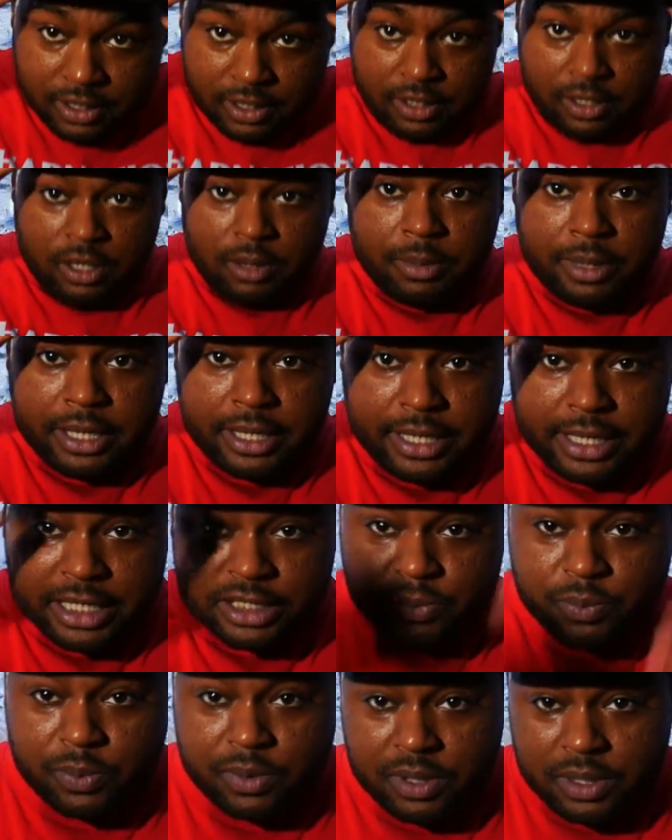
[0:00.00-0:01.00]
Um,
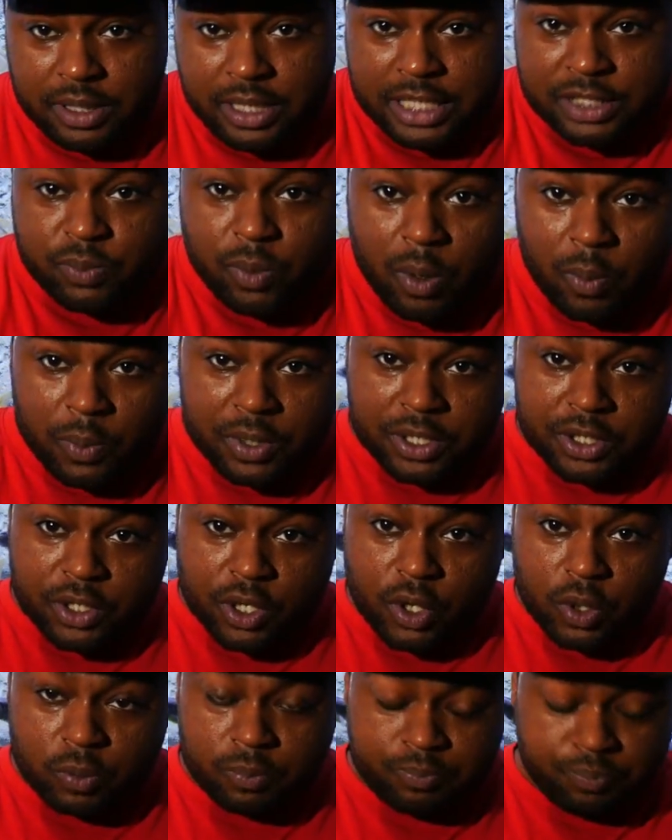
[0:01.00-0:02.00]
that's, that's what we
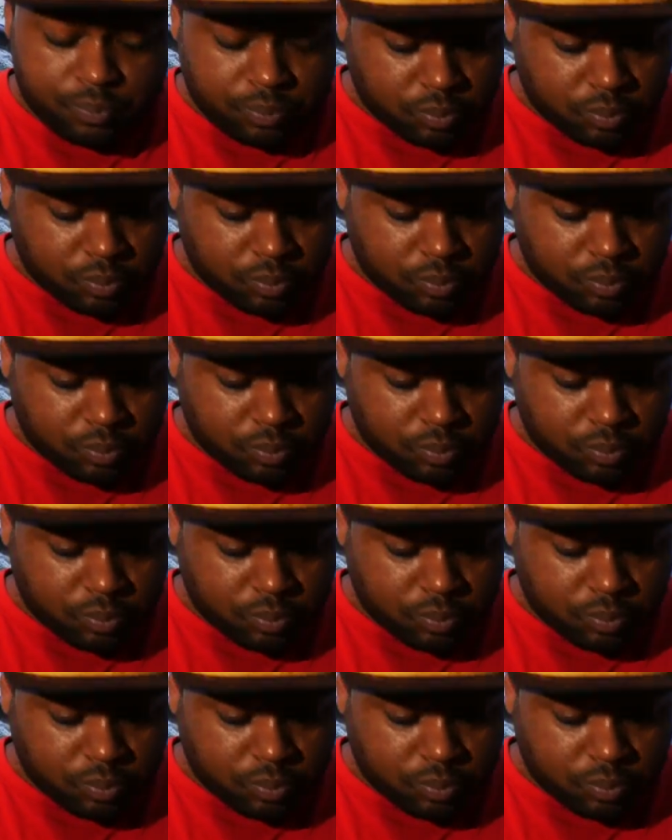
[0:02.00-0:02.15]
do.